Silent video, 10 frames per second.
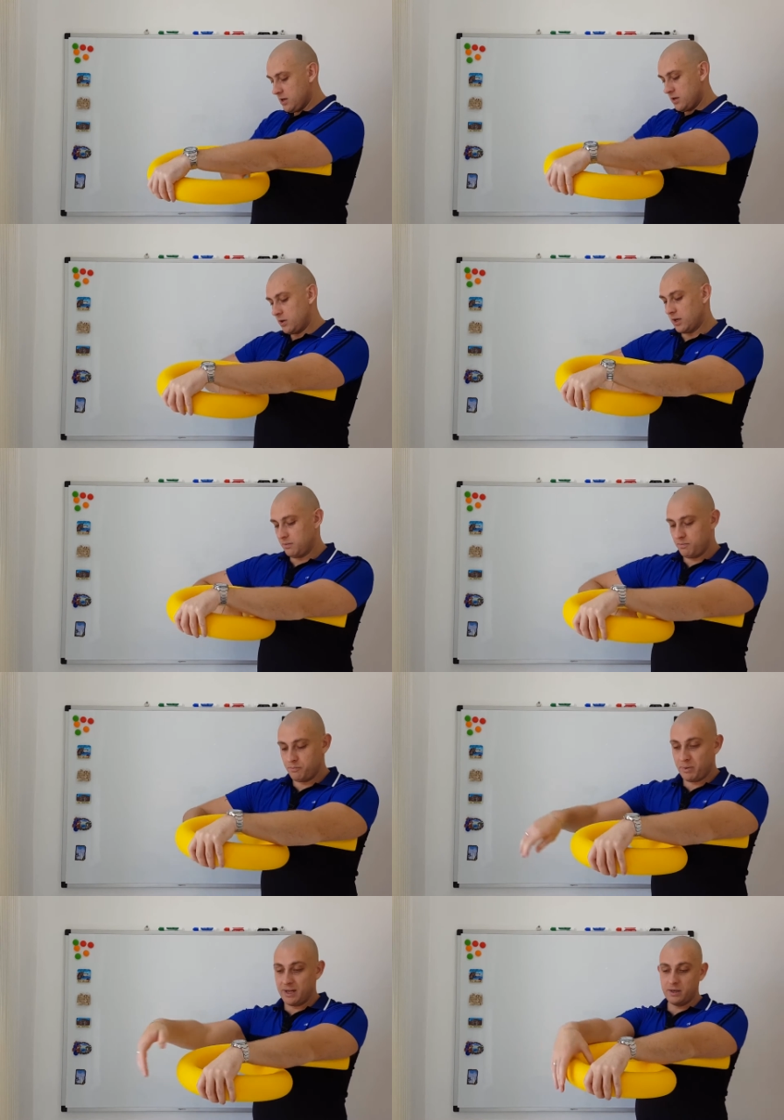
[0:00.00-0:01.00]
you can
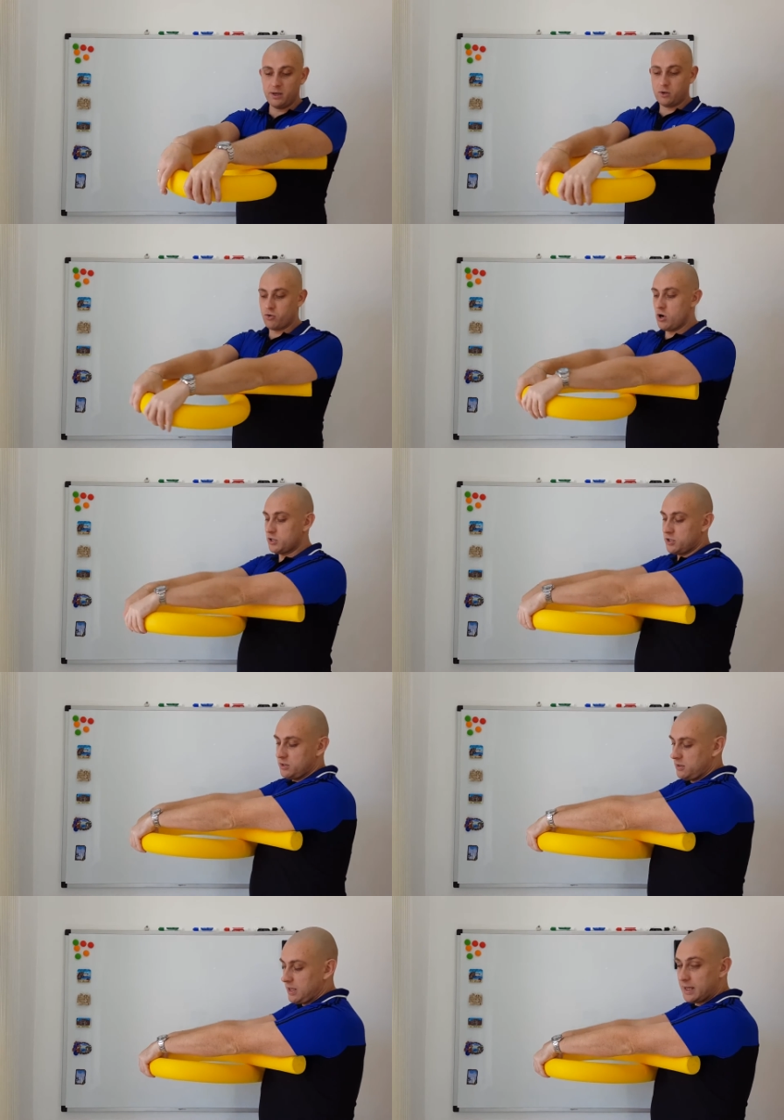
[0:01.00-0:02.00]
bend it across
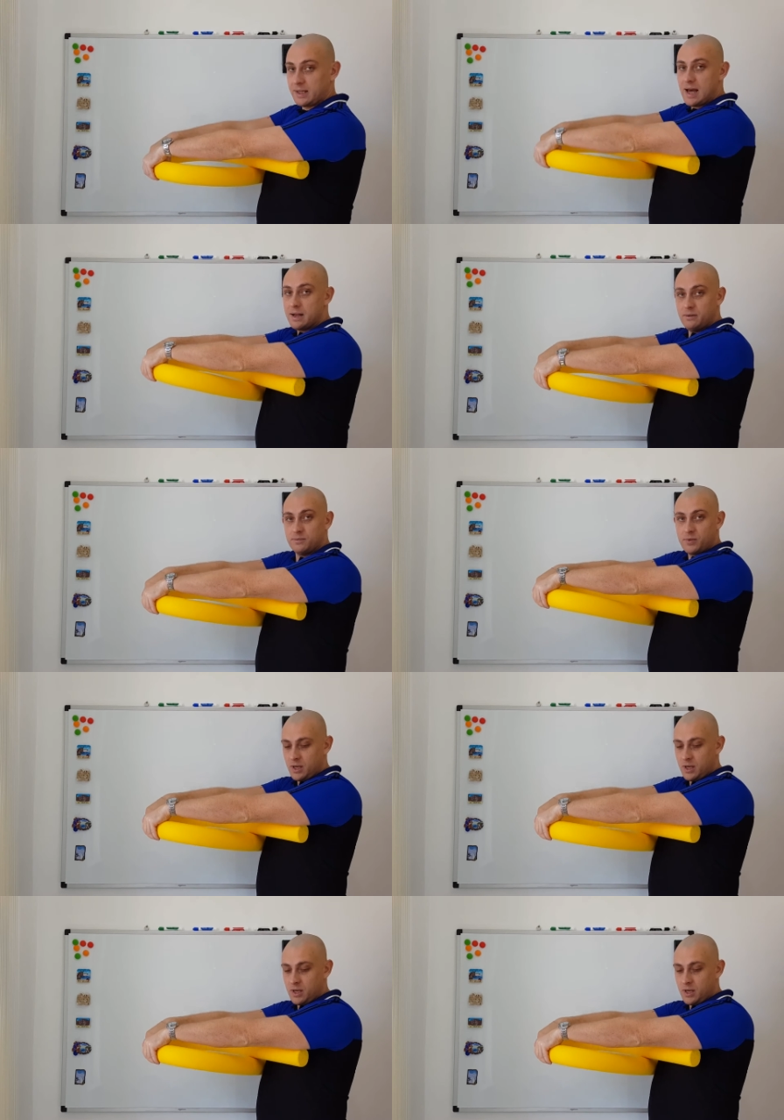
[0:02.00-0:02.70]
like that.